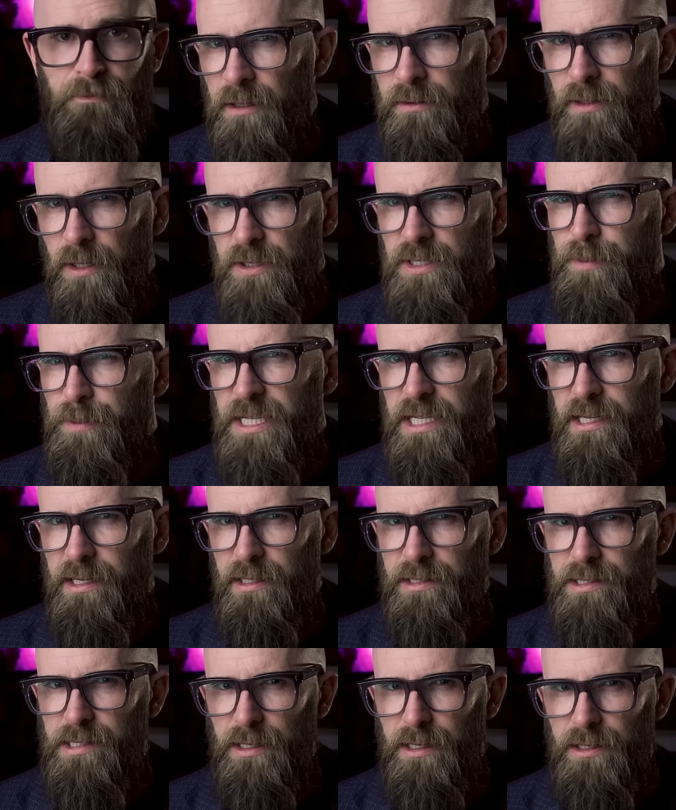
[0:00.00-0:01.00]
Those
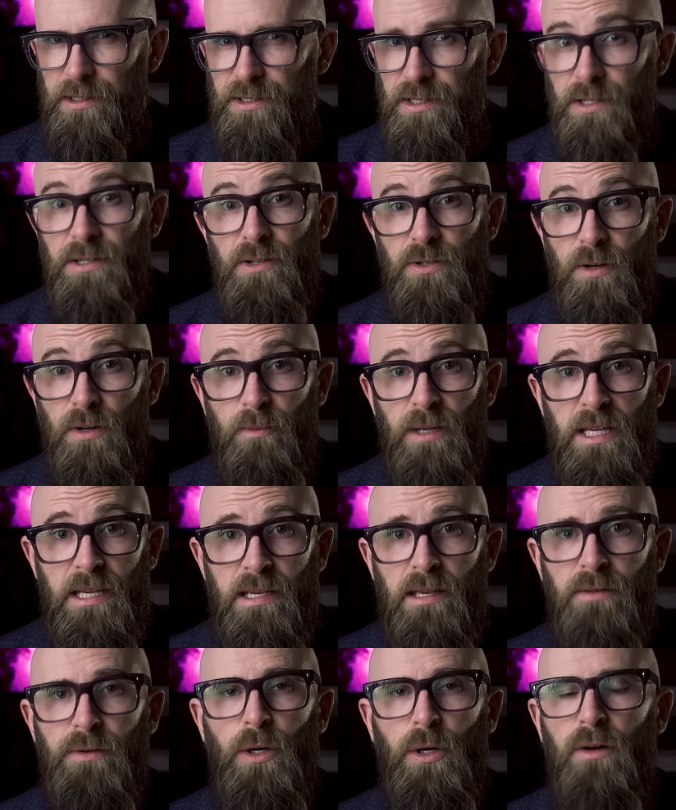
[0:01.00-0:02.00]
particular signatures should be
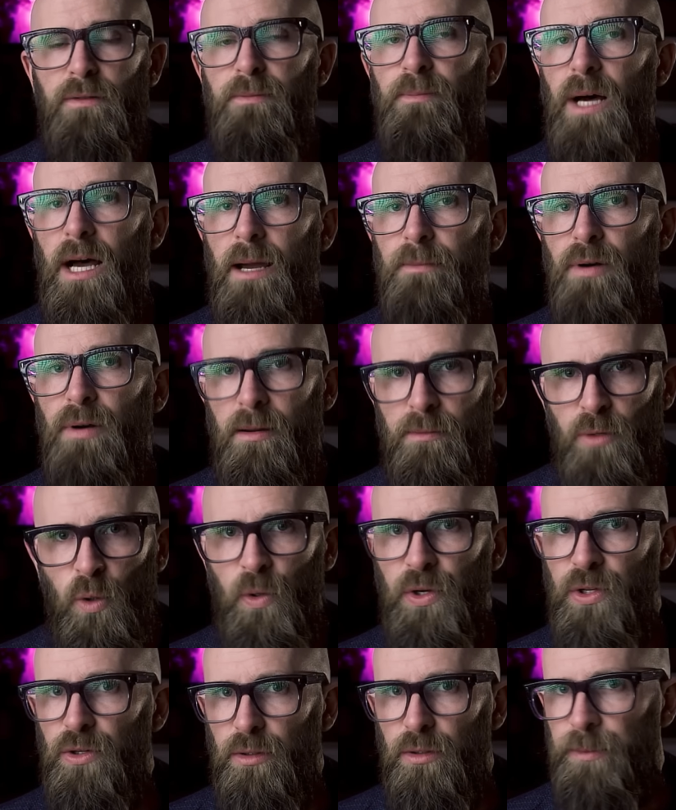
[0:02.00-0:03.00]
given off by
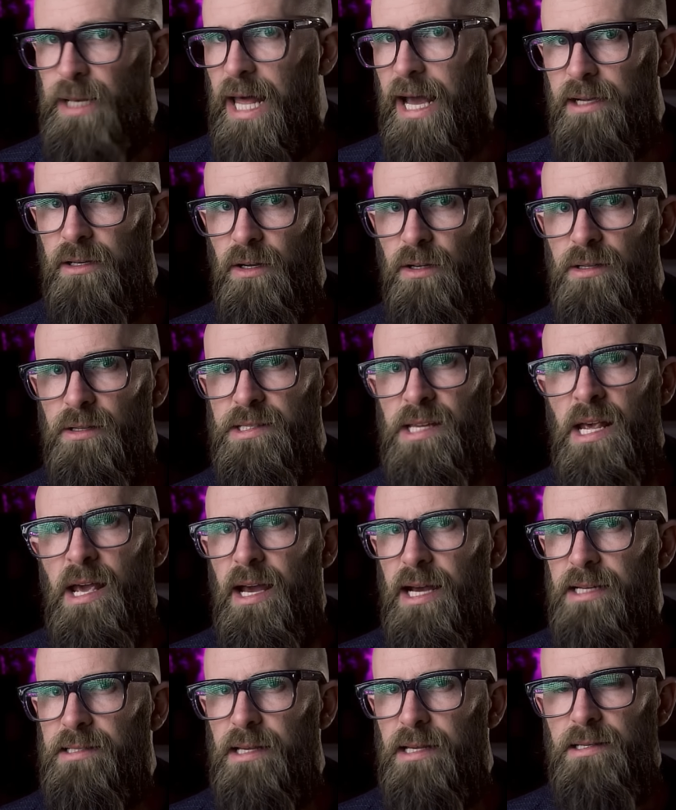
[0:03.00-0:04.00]
primordial black holes
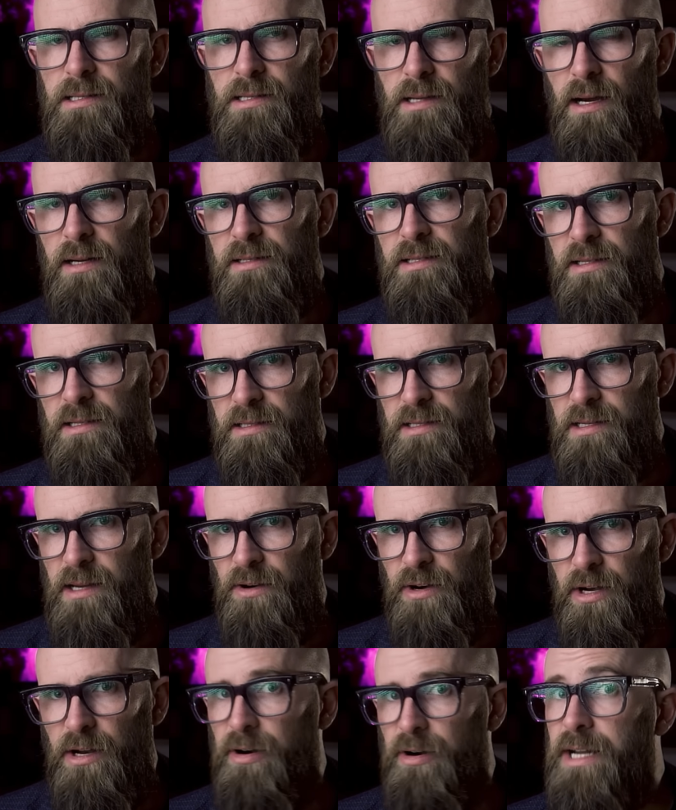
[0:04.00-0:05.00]
as they start to
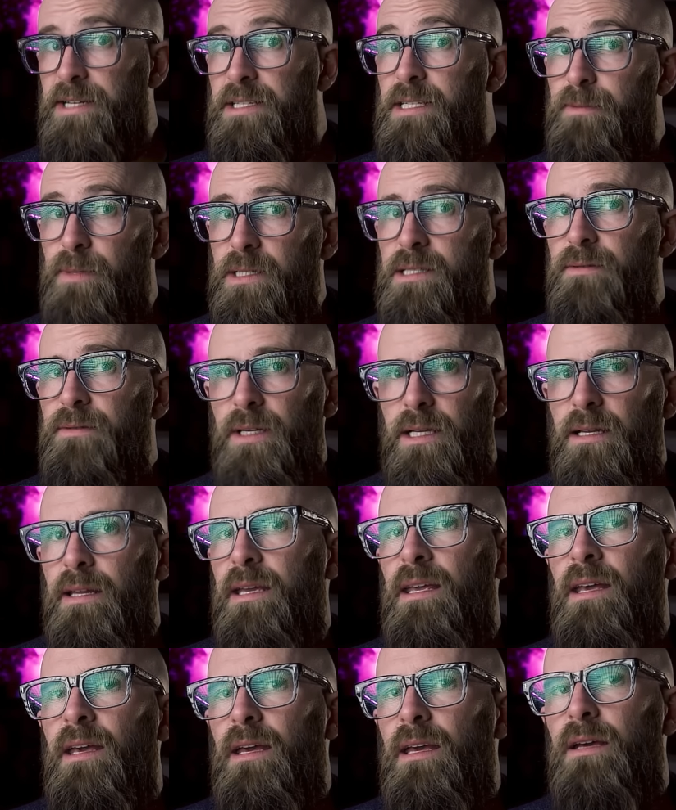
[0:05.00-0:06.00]
deteriorate,
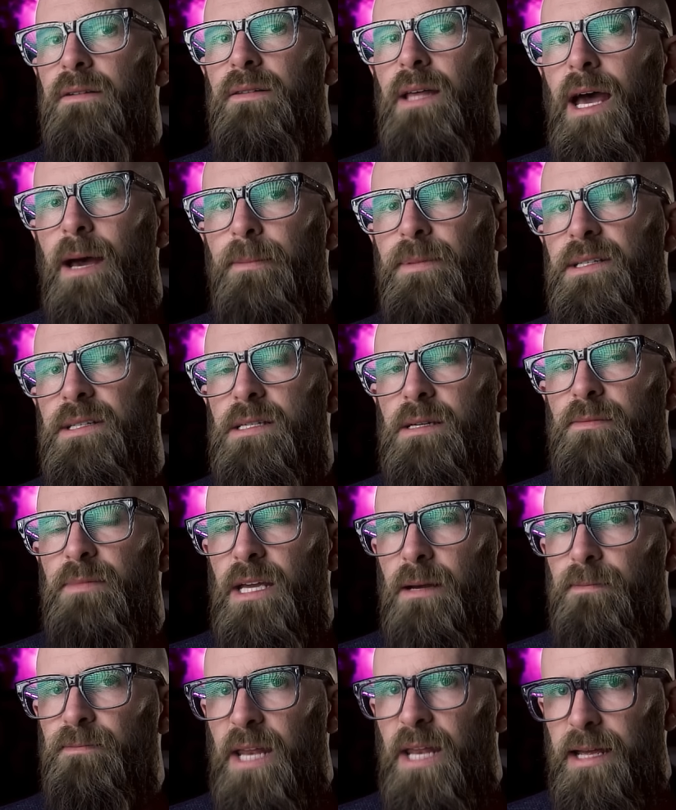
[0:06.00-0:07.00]
specifically if there happens to
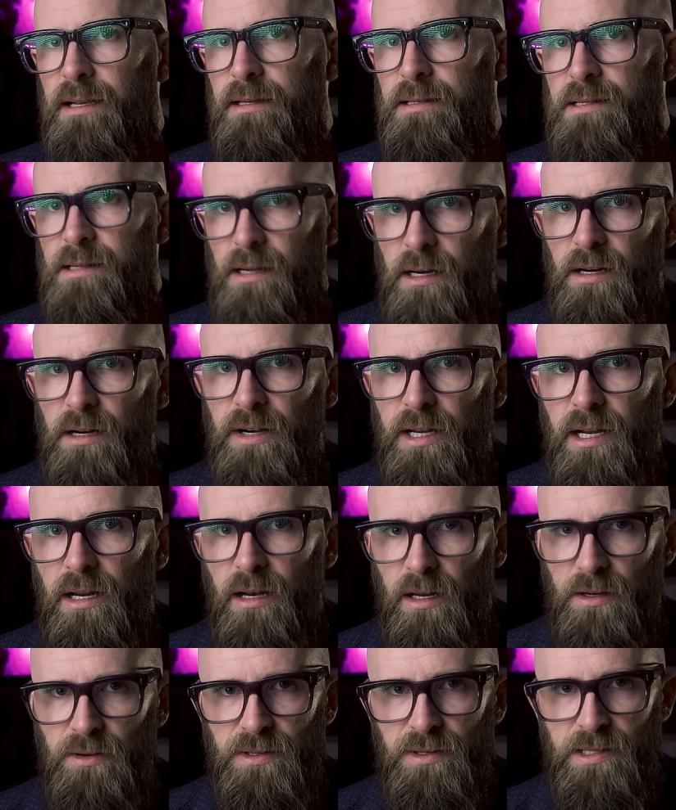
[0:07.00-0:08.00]
be a Planck star
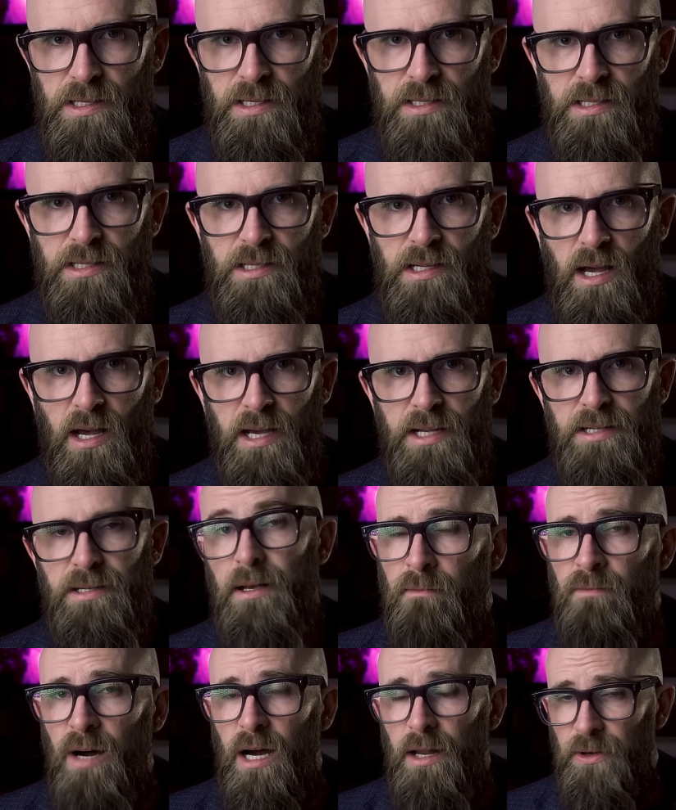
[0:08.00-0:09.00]
enclosed inside,
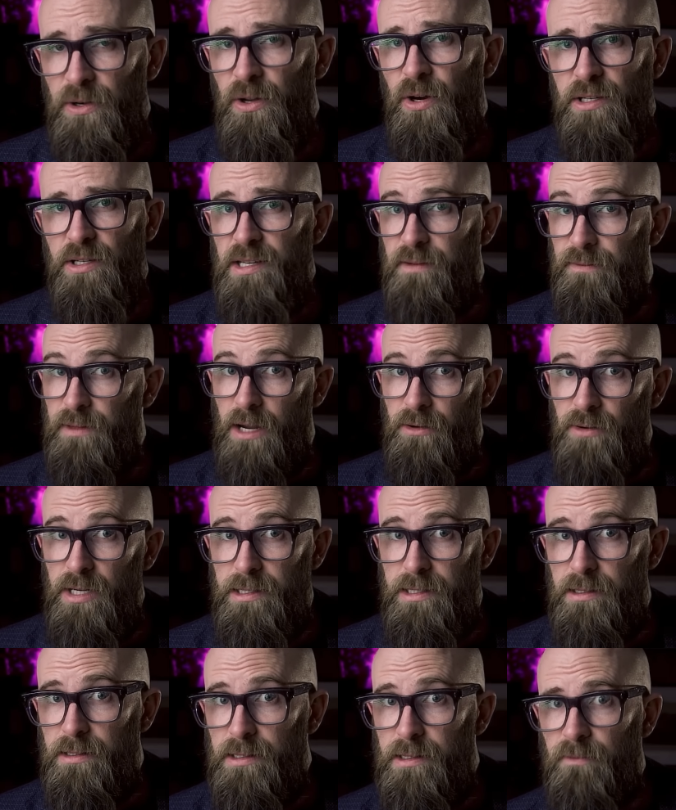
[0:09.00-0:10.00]
but not if there
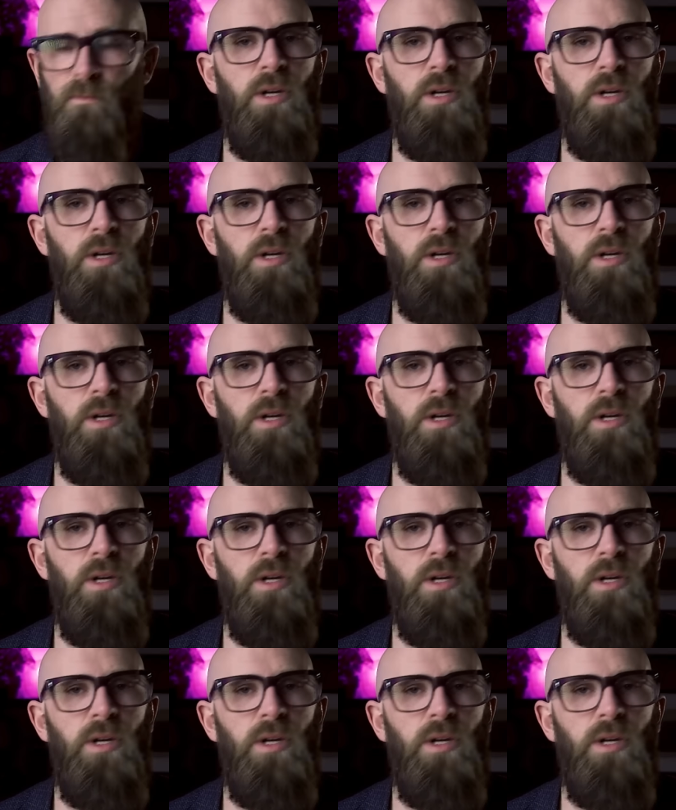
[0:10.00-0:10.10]
isn't.